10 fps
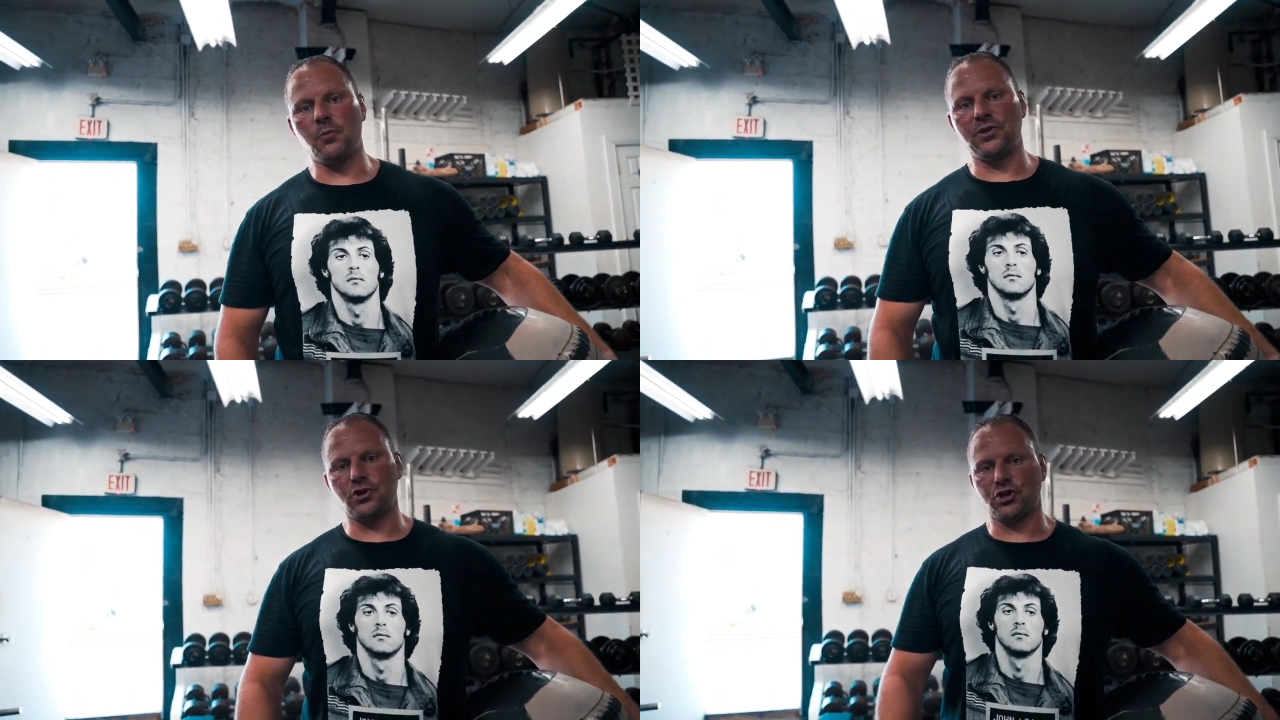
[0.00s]

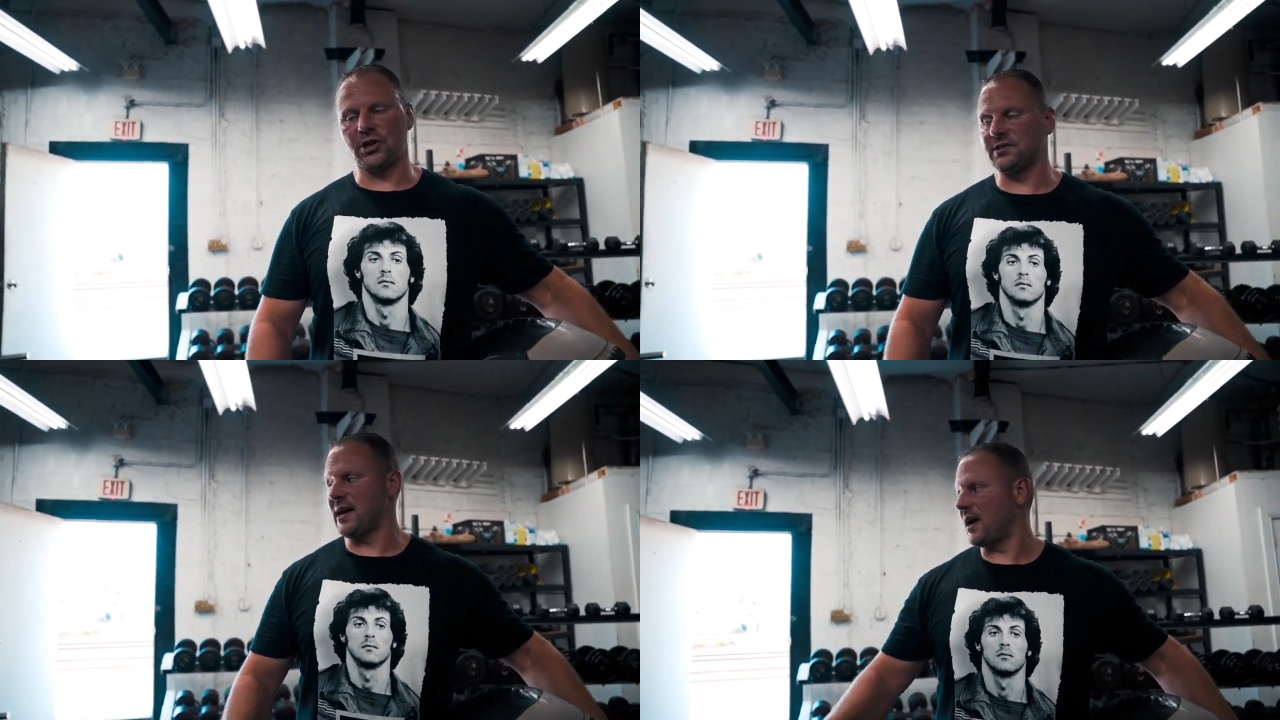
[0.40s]
Speaker 1: when they're
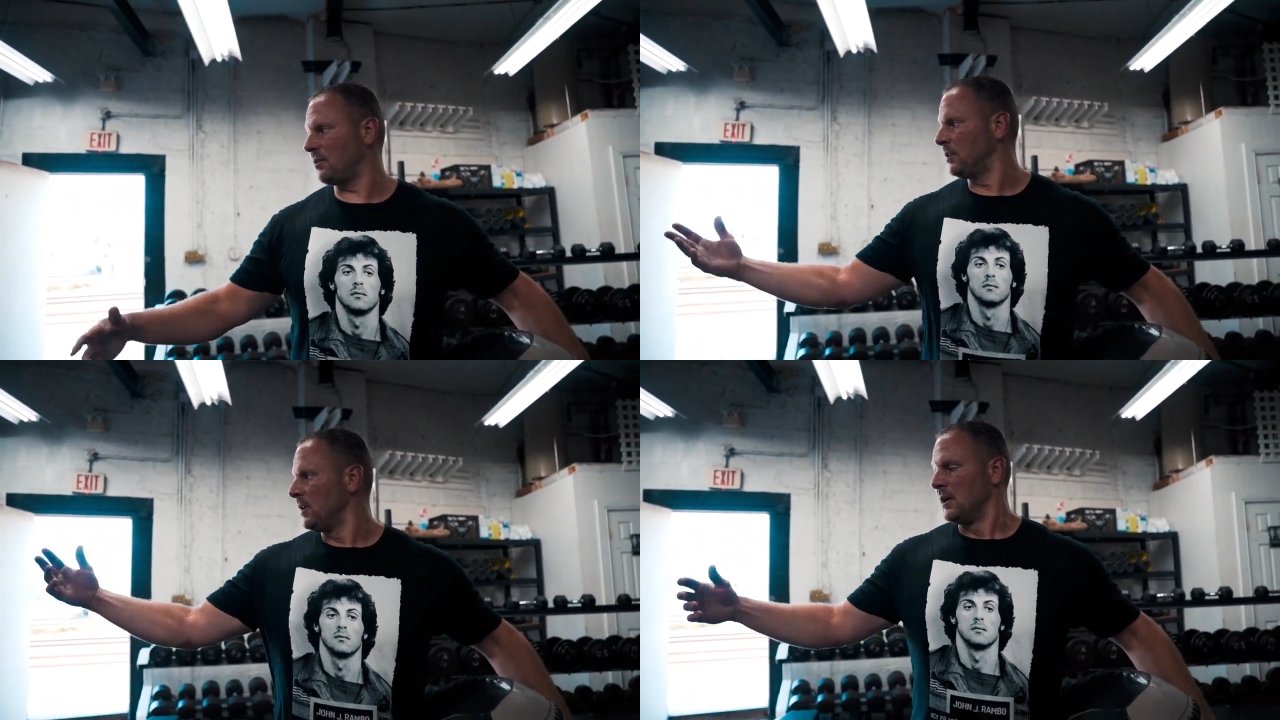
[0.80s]
shut
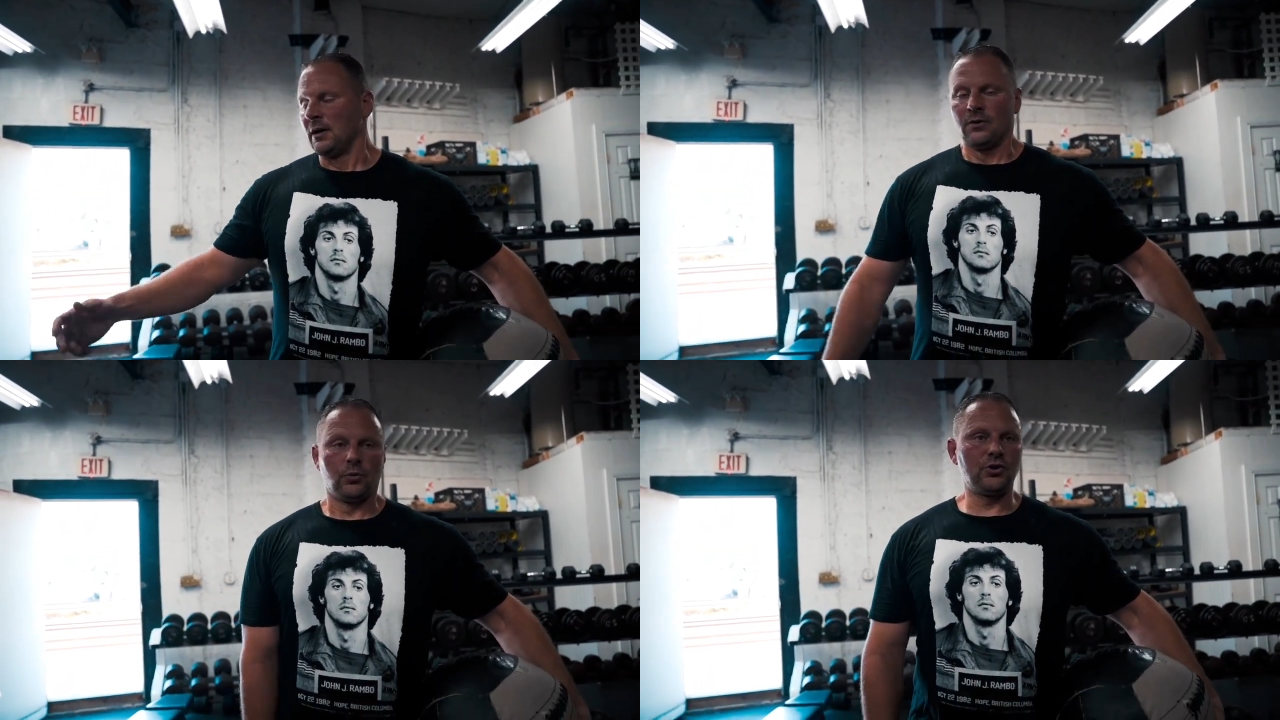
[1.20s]
down,
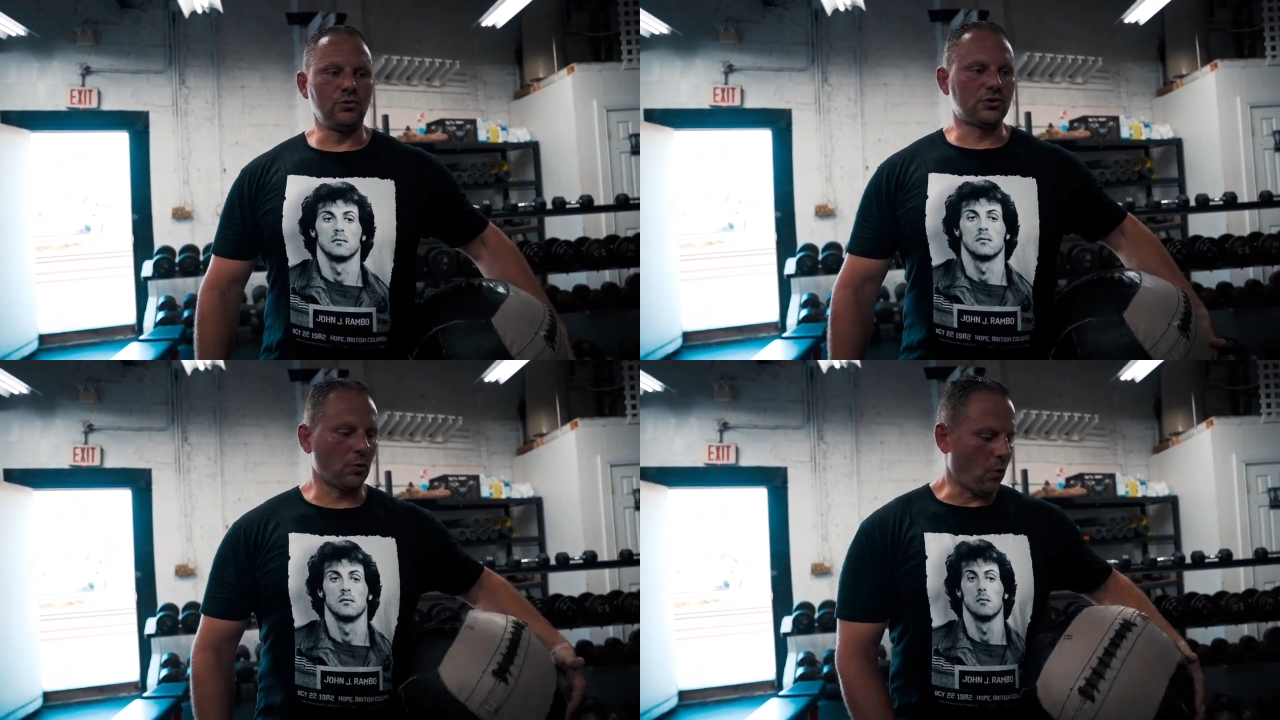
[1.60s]
we'd
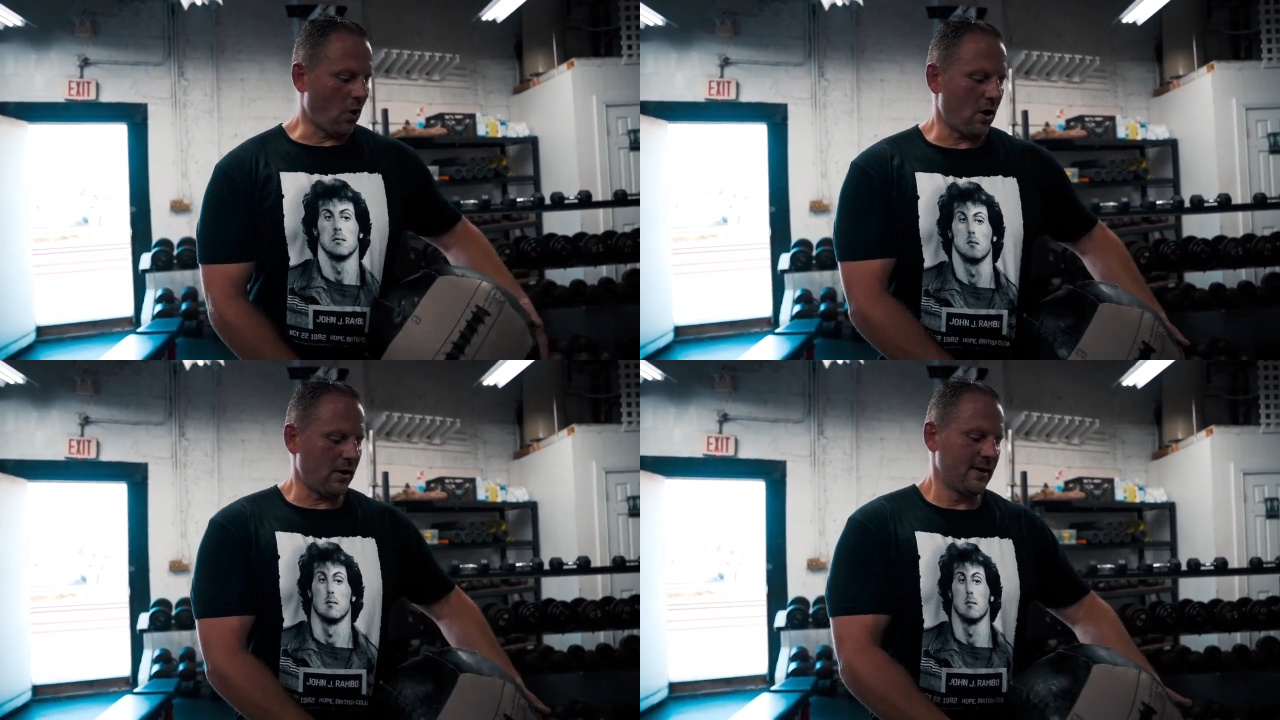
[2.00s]
use the
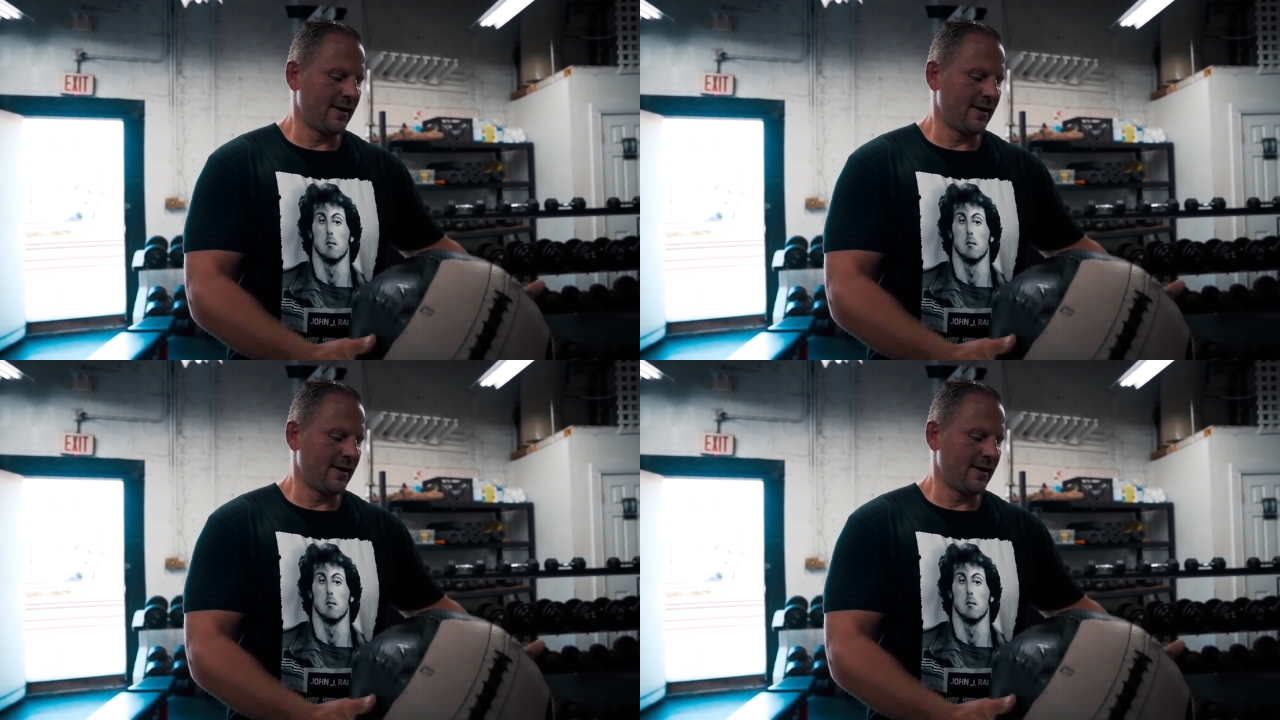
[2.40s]
wall.